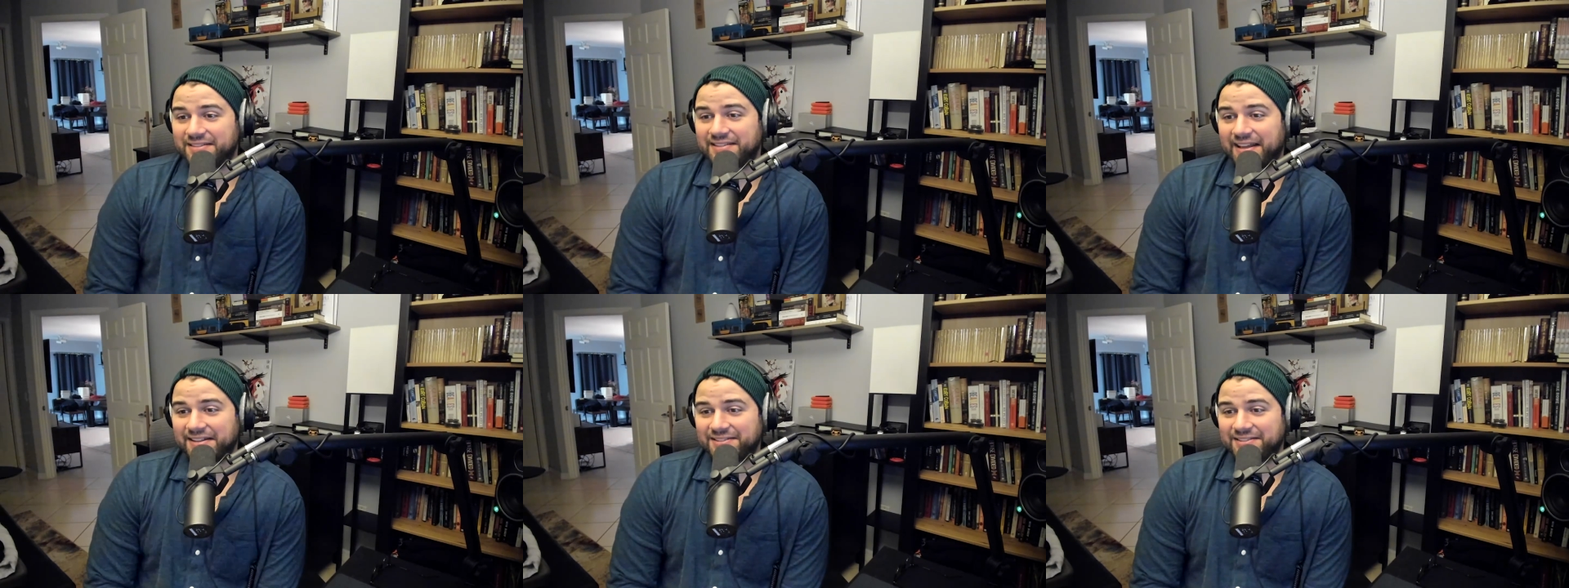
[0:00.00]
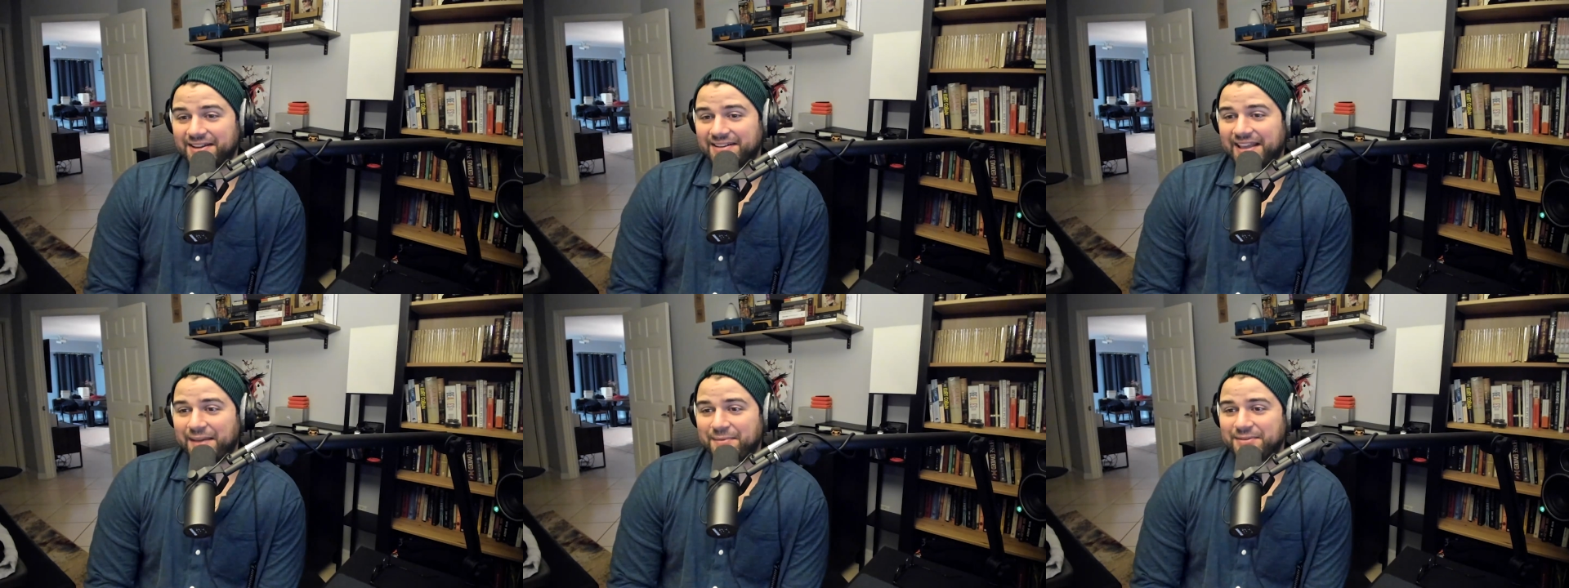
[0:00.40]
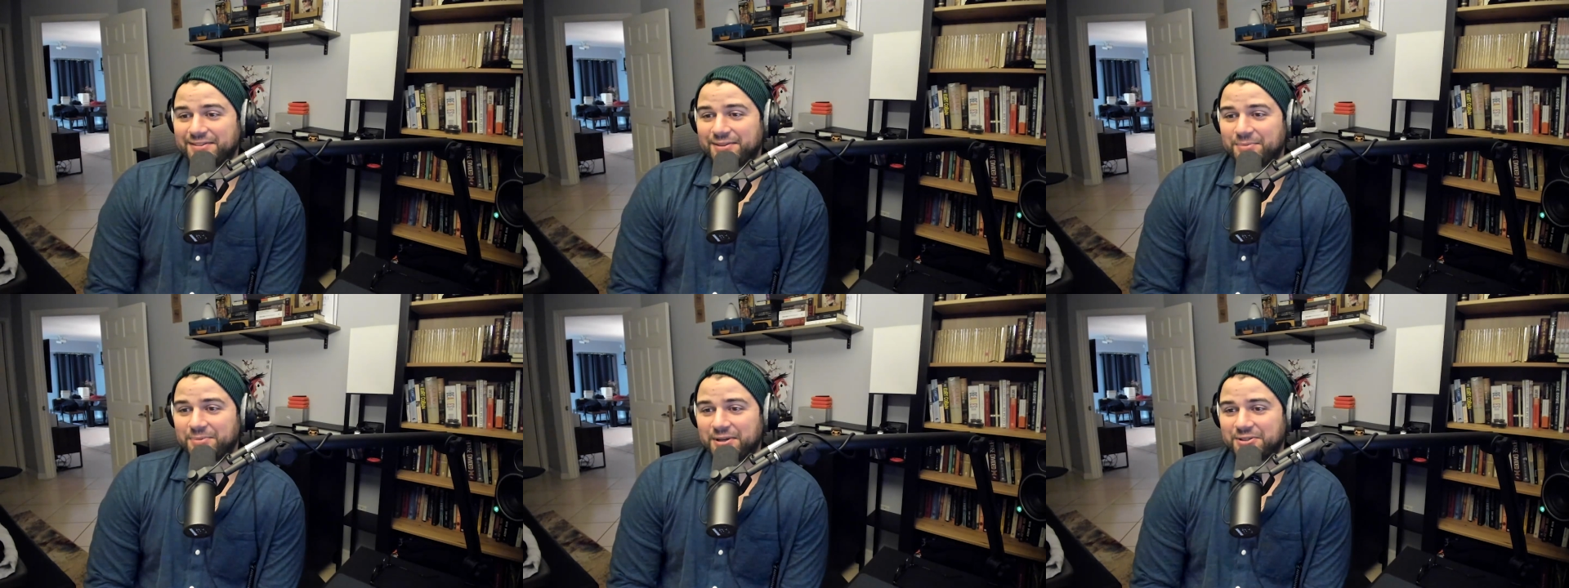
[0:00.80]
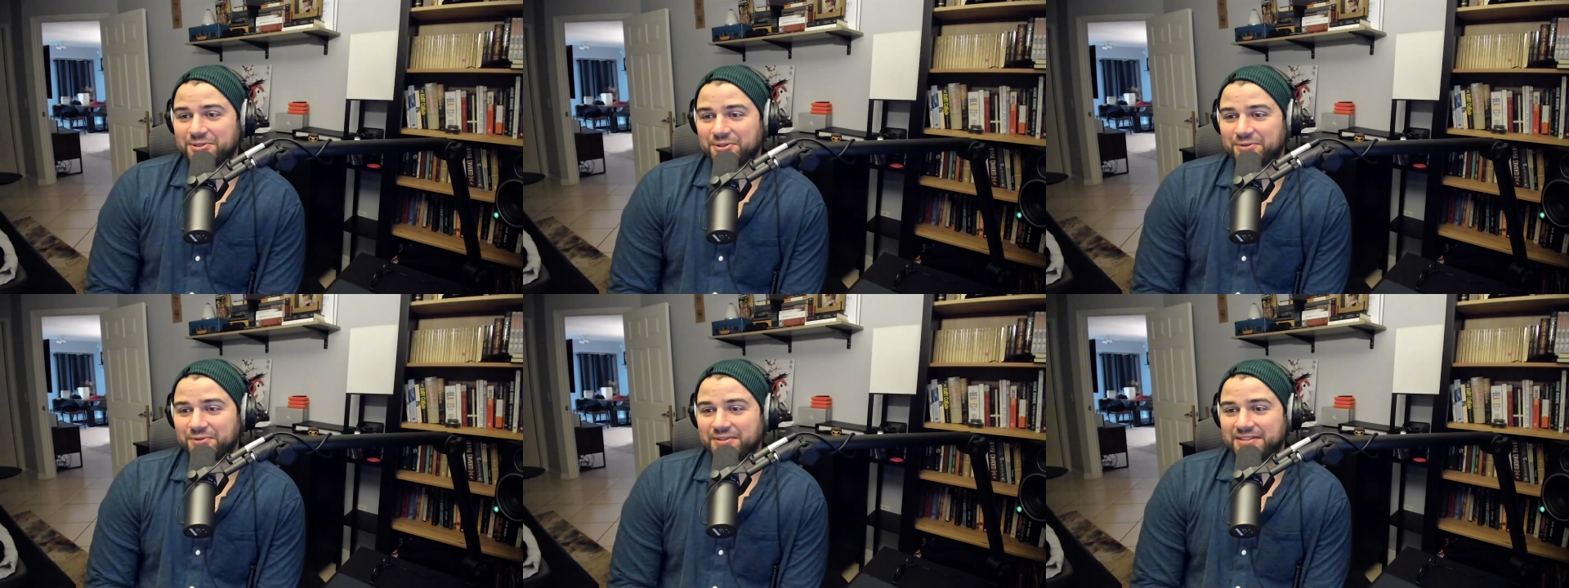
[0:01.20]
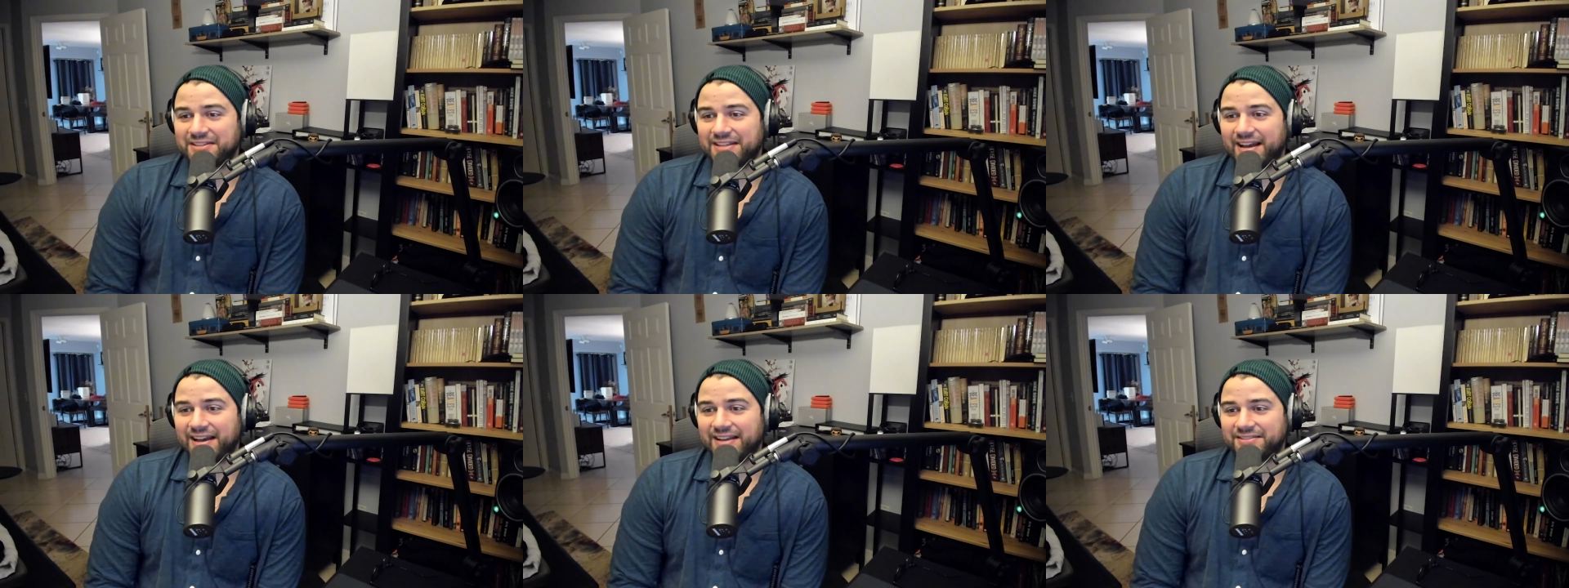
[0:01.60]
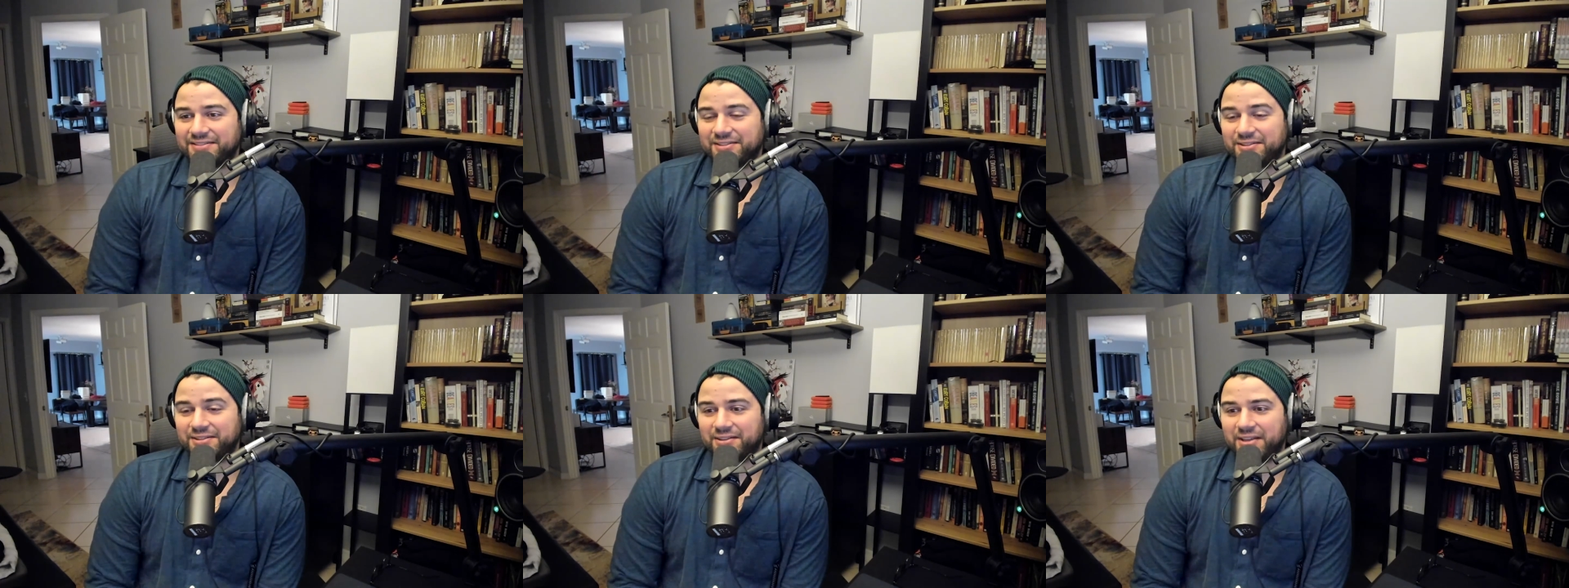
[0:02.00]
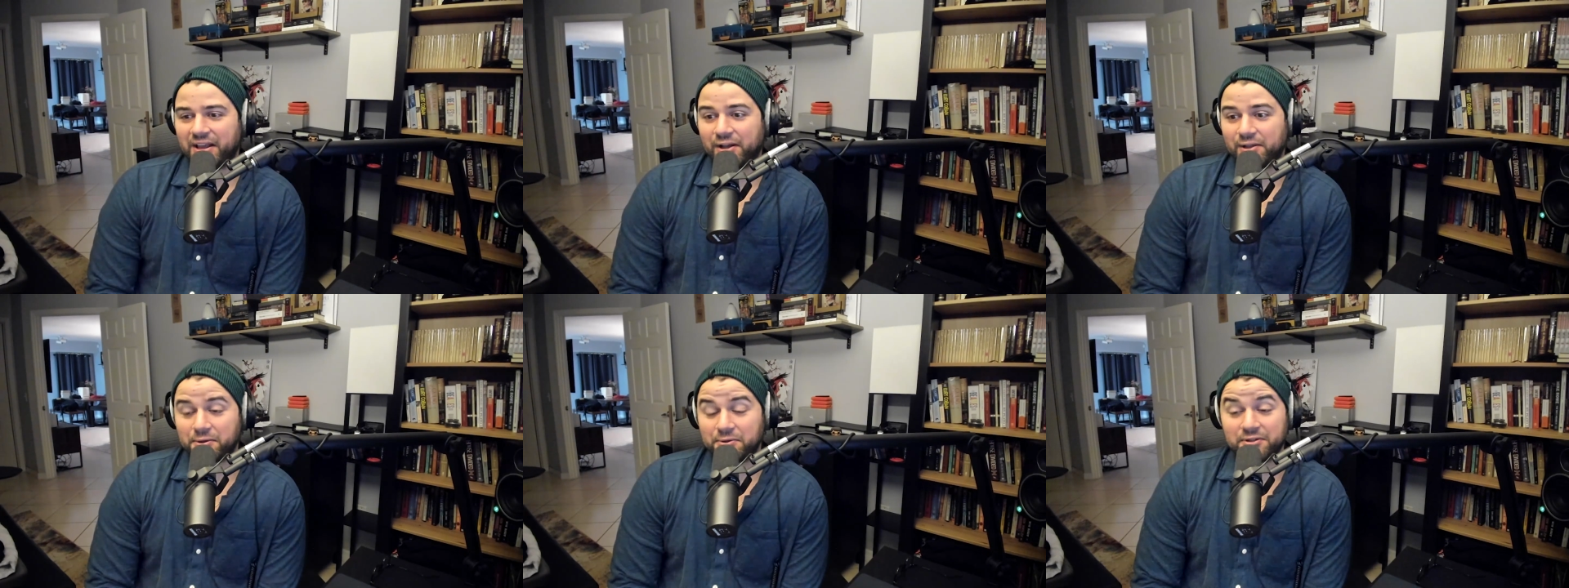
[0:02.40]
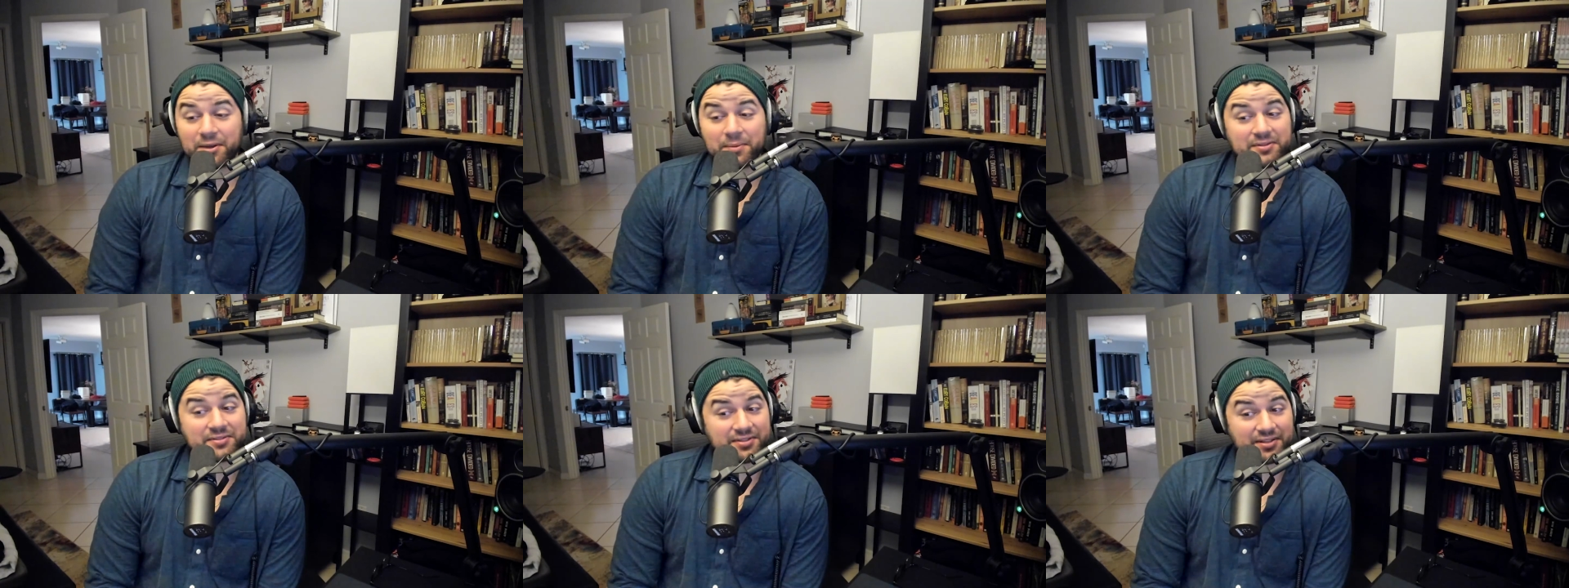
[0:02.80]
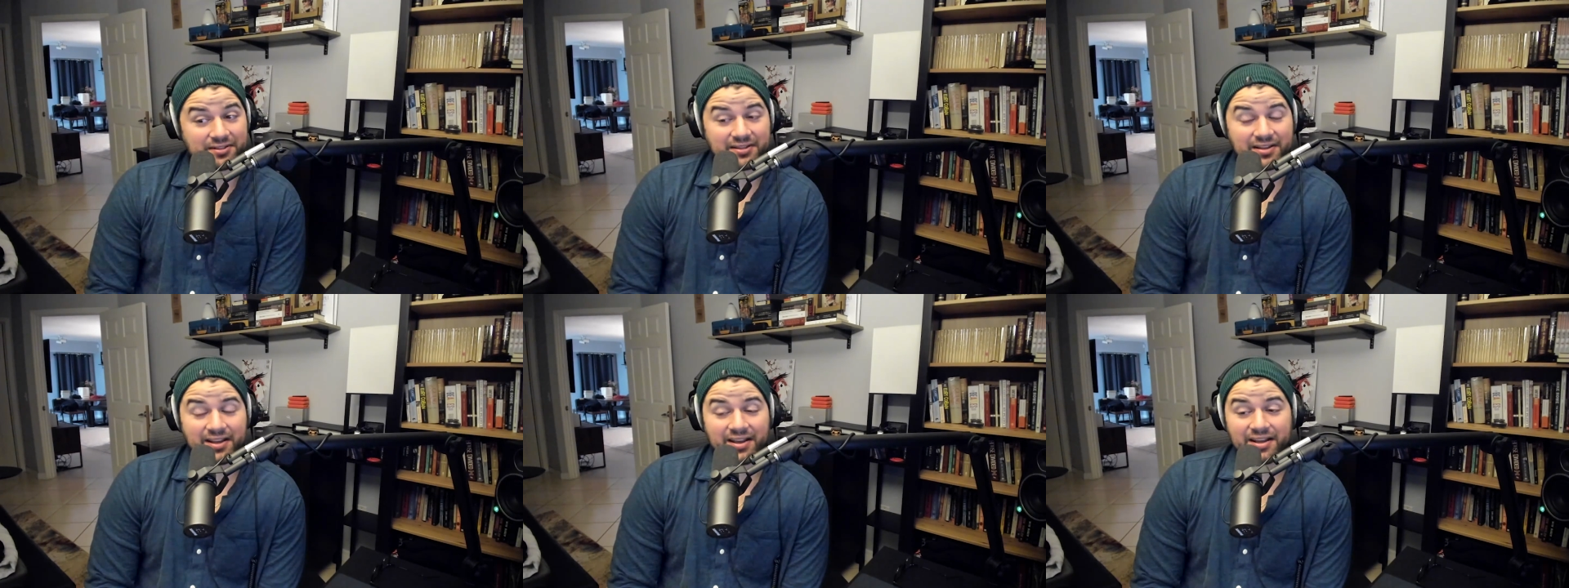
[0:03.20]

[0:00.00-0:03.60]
that Assane came into the picture for these guys to include him in such